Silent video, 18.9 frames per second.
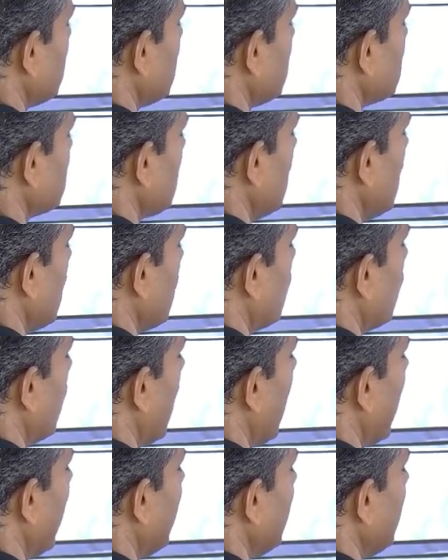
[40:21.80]
is
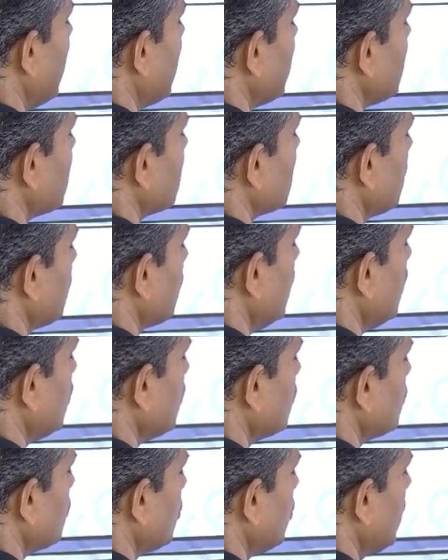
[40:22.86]
y is equal to
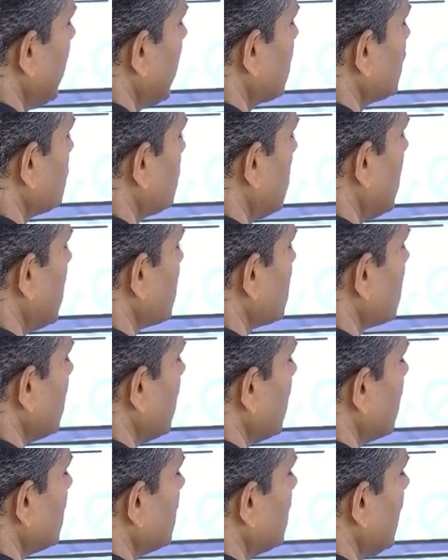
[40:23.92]
2x plus
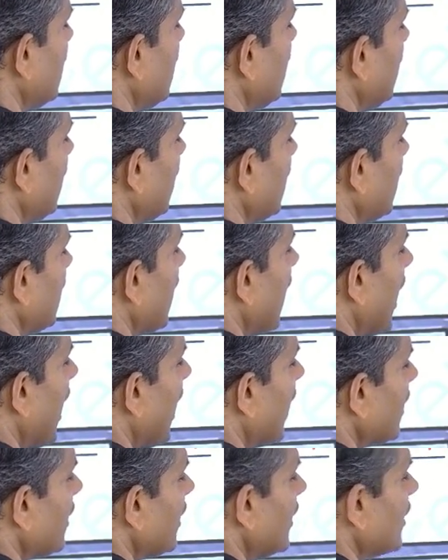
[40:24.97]
3,
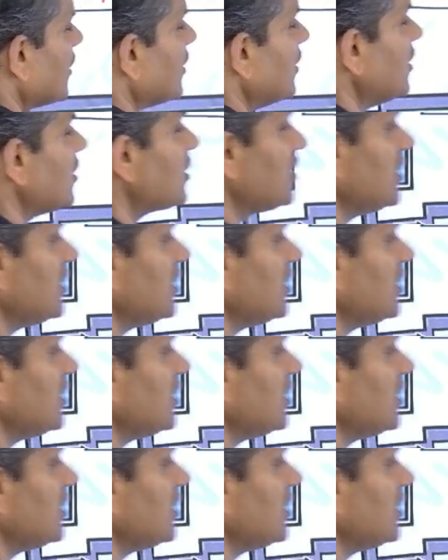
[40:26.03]
and this